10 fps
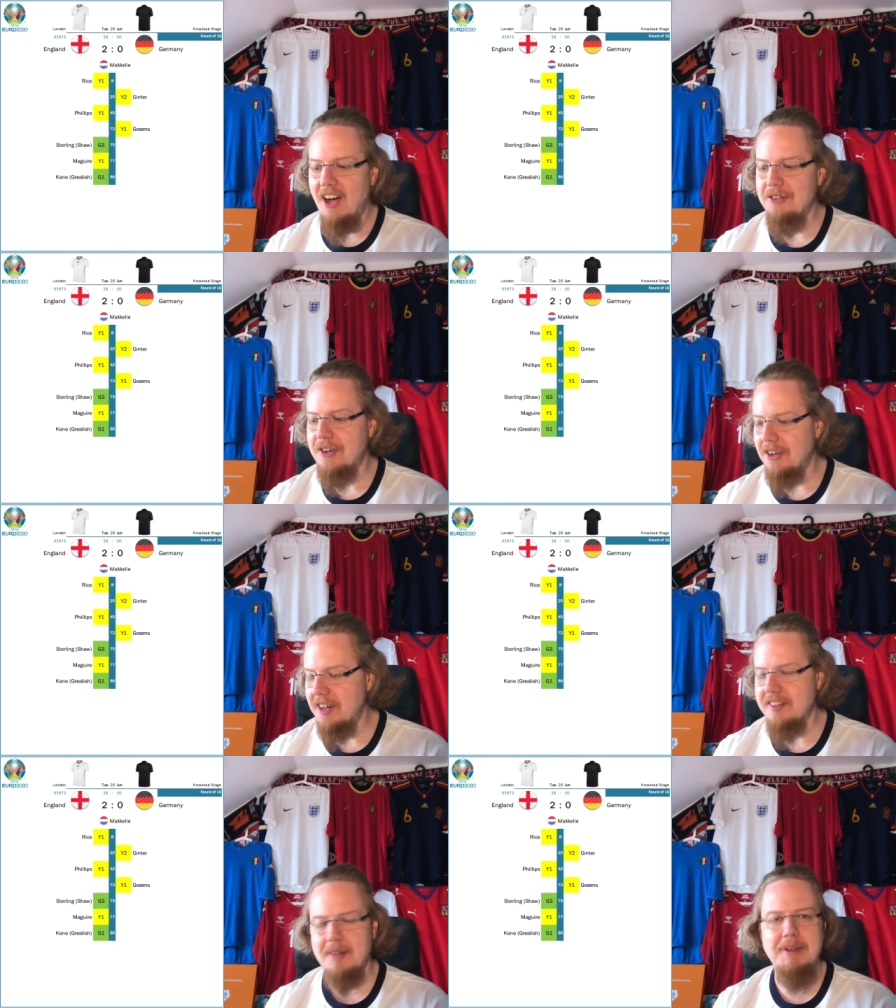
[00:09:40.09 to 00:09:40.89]
Of
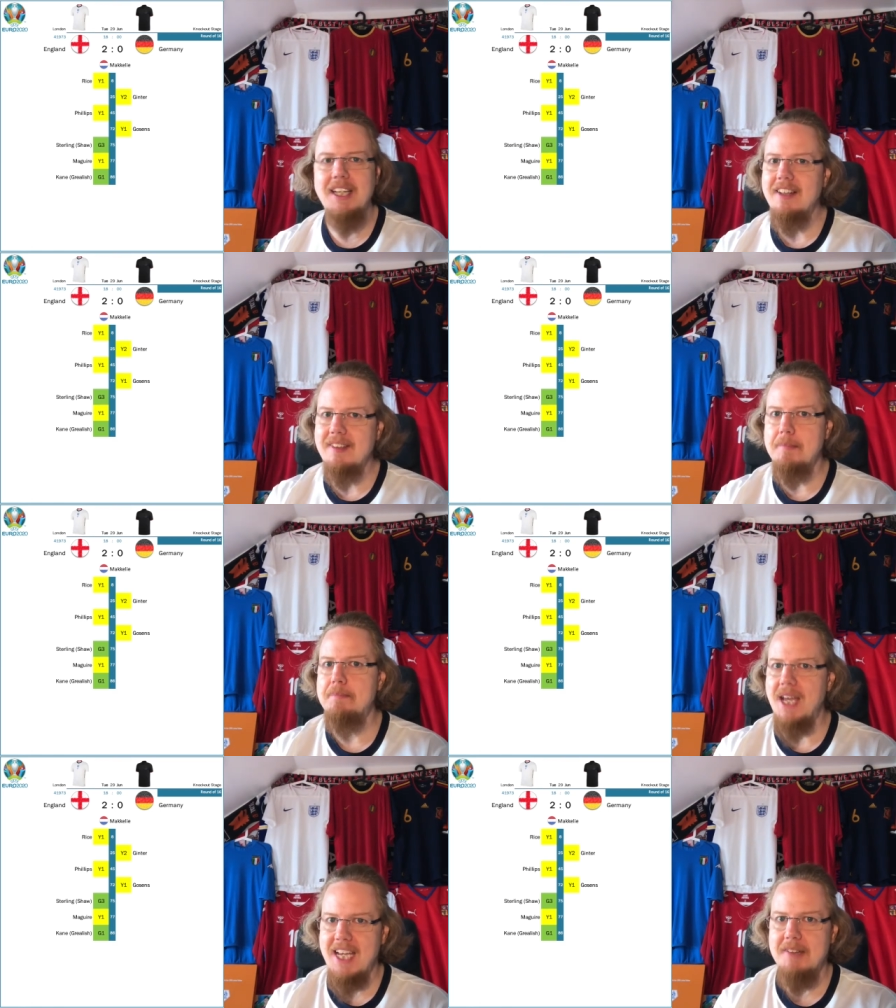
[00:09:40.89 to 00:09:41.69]
course, I mean it's a
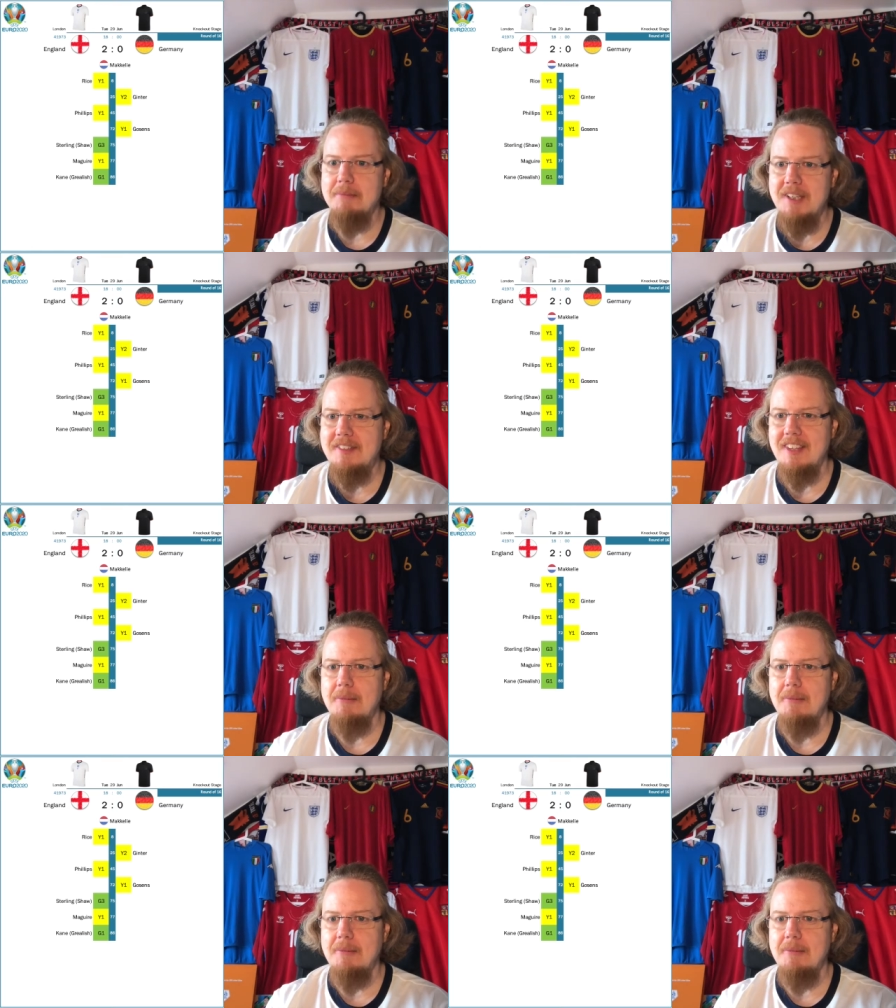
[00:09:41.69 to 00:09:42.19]
bad miss.